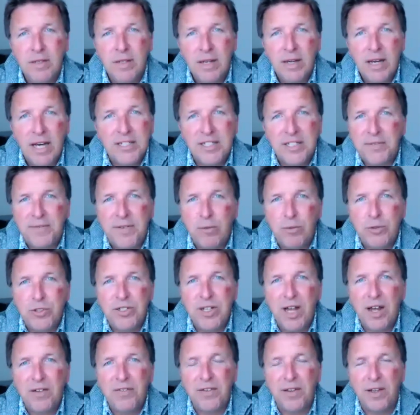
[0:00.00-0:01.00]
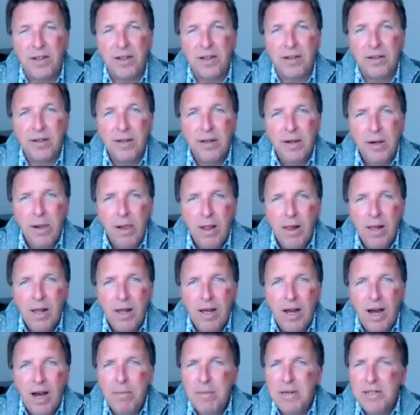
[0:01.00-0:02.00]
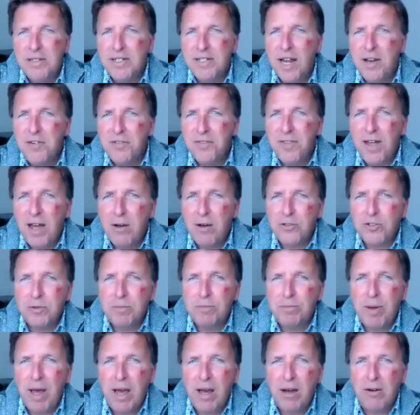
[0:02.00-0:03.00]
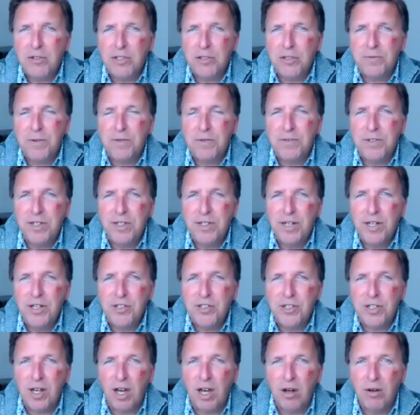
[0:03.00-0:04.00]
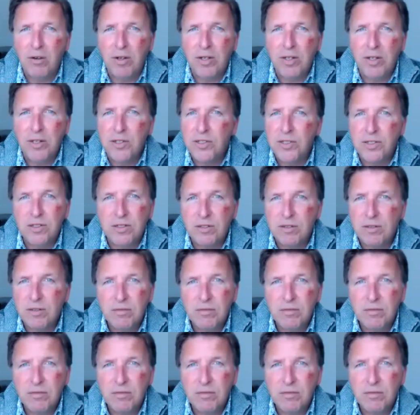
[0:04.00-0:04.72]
as if it was nothing. I mean, ten thousand pounds fifty years ago is